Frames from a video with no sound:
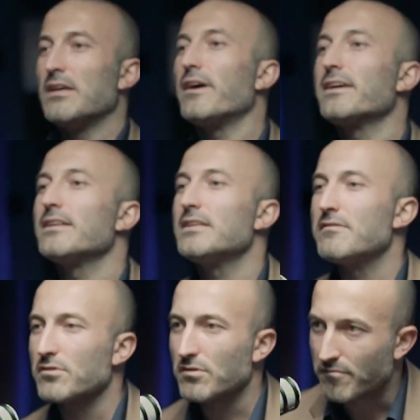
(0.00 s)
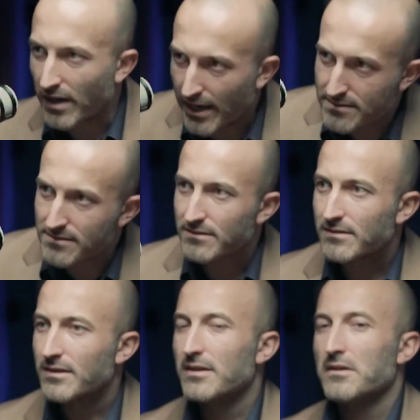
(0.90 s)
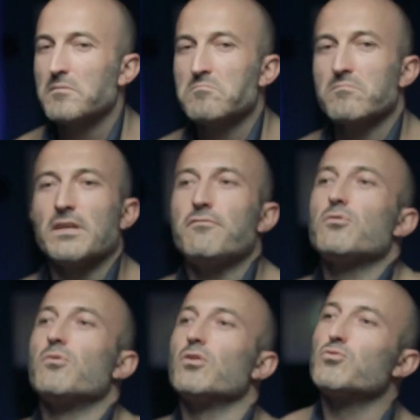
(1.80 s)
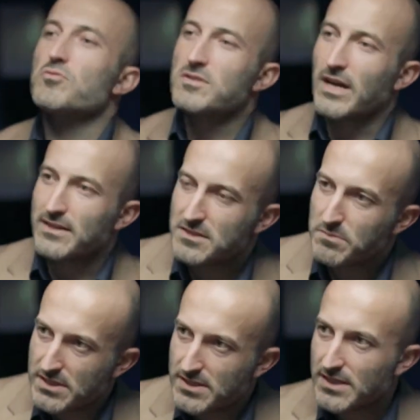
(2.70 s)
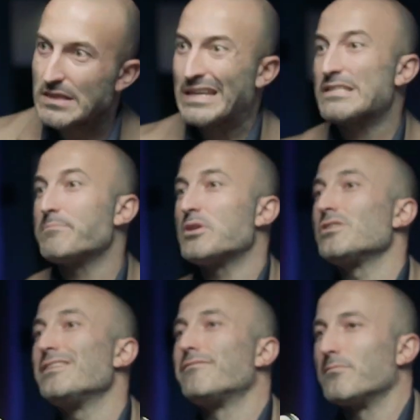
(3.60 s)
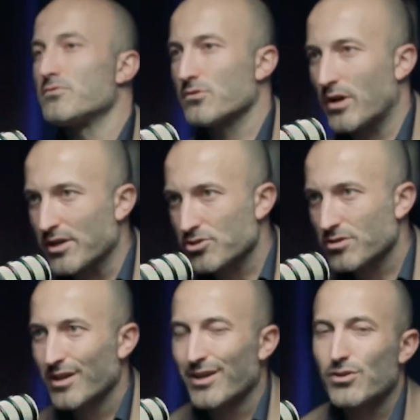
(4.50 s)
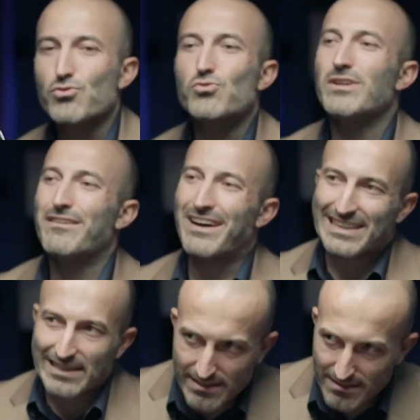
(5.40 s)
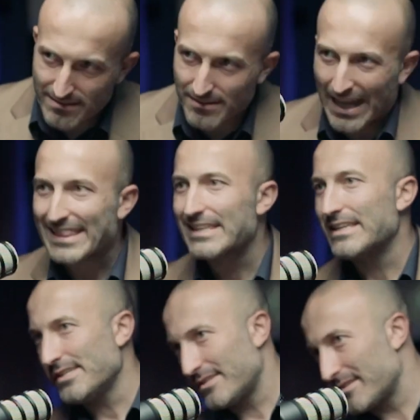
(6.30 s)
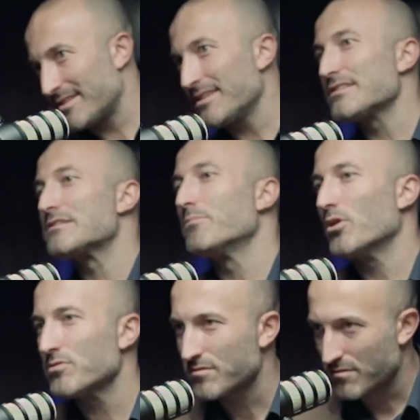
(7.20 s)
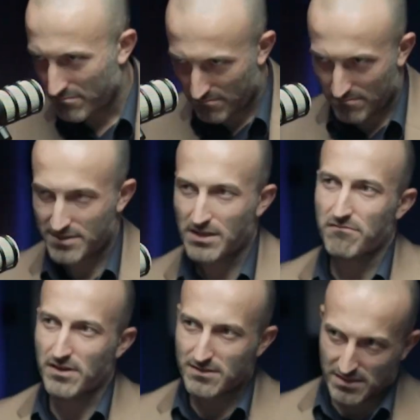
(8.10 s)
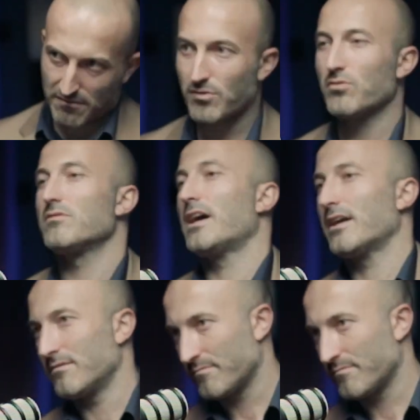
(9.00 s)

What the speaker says: If I can give an advice, if you want to start this business, especially from scratch, you should have at least 6 months savings, if not 9.